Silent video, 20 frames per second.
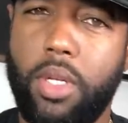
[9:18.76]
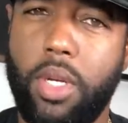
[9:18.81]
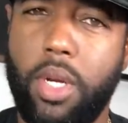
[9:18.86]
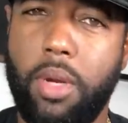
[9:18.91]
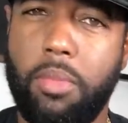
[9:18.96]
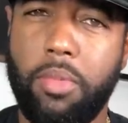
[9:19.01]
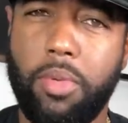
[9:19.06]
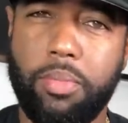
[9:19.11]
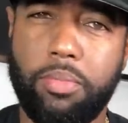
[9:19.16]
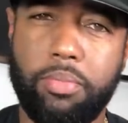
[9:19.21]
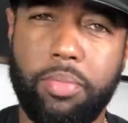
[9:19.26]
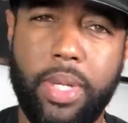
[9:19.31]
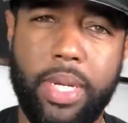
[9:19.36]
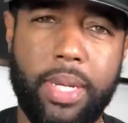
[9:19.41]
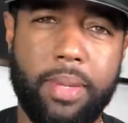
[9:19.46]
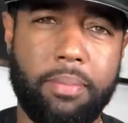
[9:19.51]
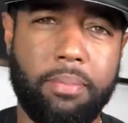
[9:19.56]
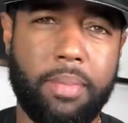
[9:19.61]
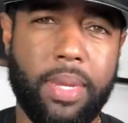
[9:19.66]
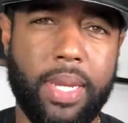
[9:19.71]
I'm a
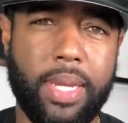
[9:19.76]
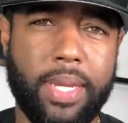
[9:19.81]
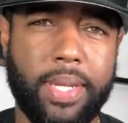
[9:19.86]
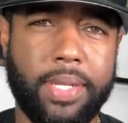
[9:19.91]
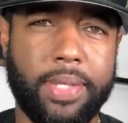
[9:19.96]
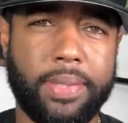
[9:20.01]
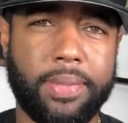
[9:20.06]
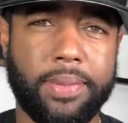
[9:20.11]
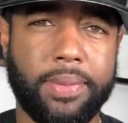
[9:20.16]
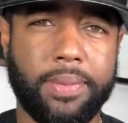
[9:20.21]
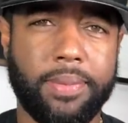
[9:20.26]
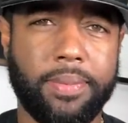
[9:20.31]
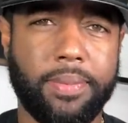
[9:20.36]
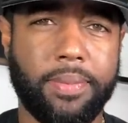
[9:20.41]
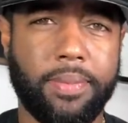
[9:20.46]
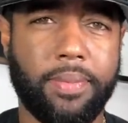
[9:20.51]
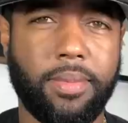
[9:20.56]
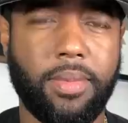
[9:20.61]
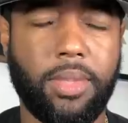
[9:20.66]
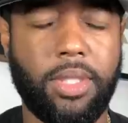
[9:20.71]
butt man.
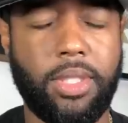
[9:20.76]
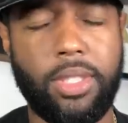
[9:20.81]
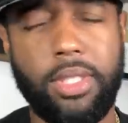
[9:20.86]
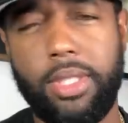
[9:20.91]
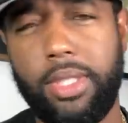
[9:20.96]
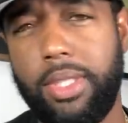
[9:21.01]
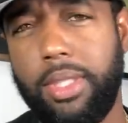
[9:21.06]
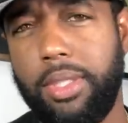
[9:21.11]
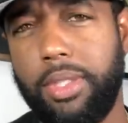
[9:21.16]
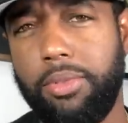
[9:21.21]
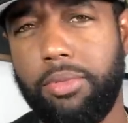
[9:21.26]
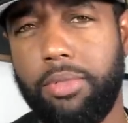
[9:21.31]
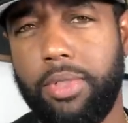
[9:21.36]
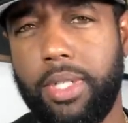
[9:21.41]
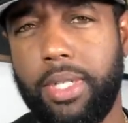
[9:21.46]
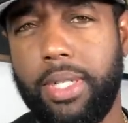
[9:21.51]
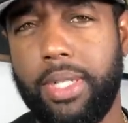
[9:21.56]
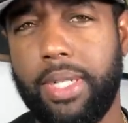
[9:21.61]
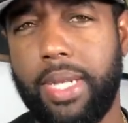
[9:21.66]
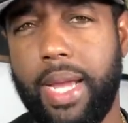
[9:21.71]
She
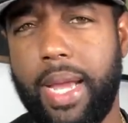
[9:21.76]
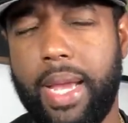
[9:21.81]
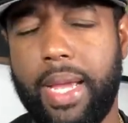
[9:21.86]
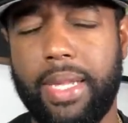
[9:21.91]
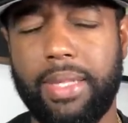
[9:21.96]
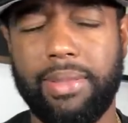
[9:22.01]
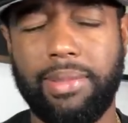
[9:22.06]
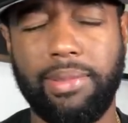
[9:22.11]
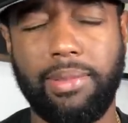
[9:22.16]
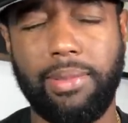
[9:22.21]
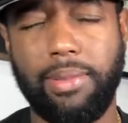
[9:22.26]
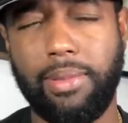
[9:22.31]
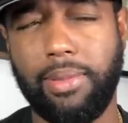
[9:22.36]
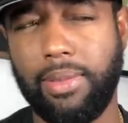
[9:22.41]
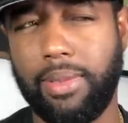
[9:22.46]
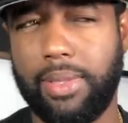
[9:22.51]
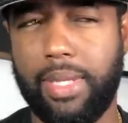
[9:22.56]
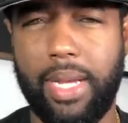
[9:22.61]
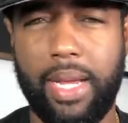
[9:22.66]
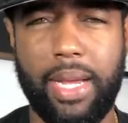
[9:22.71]
really got mm,
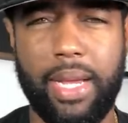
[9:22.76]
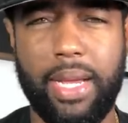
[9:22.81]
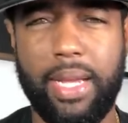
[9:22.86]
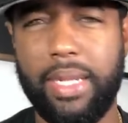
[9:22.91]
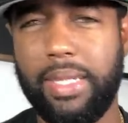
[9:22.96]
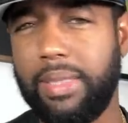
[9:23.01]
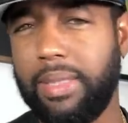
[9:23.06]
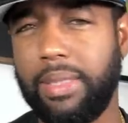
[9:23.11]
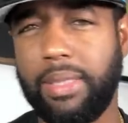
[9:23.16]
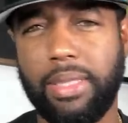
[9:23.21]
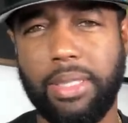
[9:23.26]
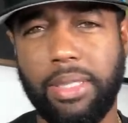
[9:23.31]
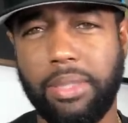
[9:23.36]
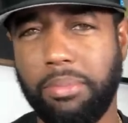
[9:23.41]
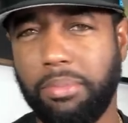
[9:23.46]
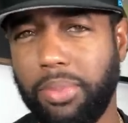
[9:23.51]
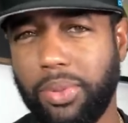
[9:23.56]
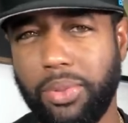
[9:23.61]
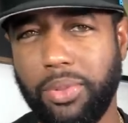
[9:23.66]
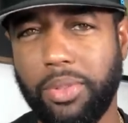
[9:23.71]
kind of a little
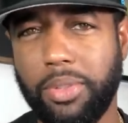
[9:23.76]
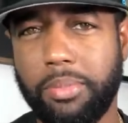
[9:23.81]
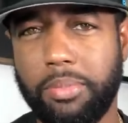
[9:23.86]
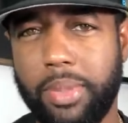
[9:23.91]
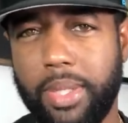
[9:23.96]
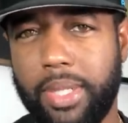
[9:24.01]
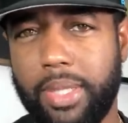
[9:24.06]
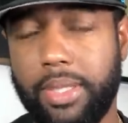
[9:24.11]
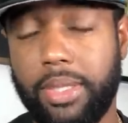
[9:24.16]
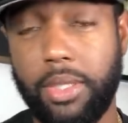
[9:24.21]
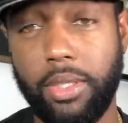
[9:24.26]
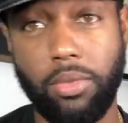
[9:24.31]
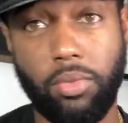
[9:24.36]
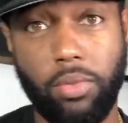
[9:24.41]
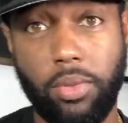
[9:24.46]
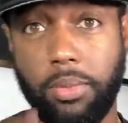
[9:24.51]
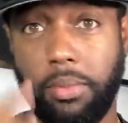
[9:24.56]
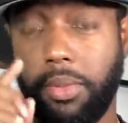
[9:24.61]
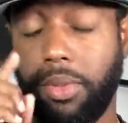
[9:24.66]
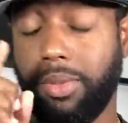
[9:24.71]
booty, but this
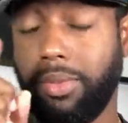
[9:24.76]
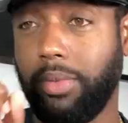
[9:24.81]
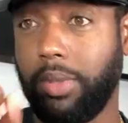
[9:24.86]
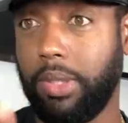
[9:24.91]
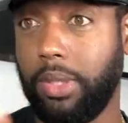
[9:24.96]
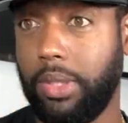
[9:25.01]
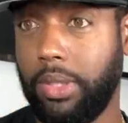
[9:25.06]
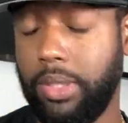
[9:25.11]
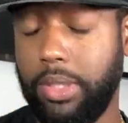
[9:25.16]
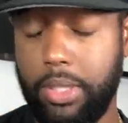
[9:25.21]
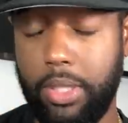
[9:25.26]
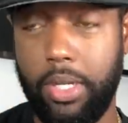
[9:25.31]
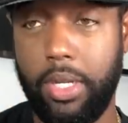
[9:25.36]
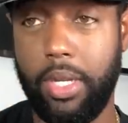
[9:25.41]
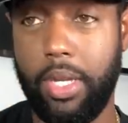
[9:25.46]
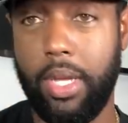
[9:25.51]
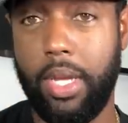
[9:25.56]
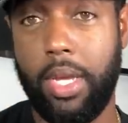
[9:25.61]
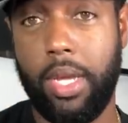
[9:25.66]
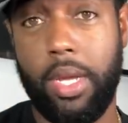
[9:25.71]
woman over here,
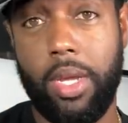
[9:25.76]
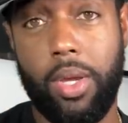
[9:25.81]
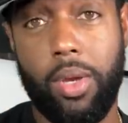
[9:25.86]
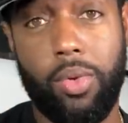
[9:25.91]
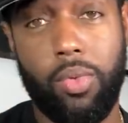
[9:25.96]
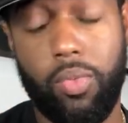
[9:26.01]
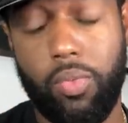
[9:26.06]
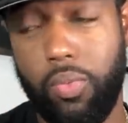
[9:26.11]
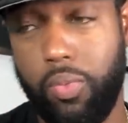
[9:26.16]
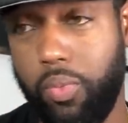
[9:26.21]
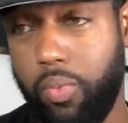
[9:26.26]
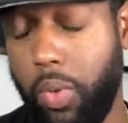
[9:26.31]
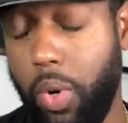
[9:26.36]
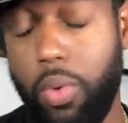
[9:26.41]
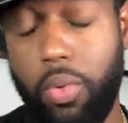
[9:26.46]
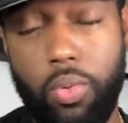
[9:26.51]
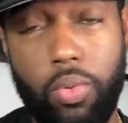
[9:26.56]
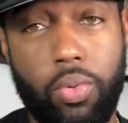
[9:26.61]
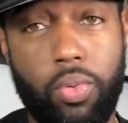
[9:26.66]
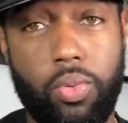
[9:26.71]

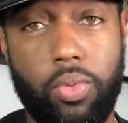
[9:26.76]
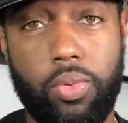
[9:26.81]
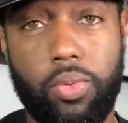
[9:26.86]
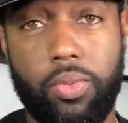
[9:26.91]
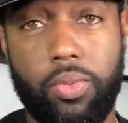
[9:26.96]
whoo,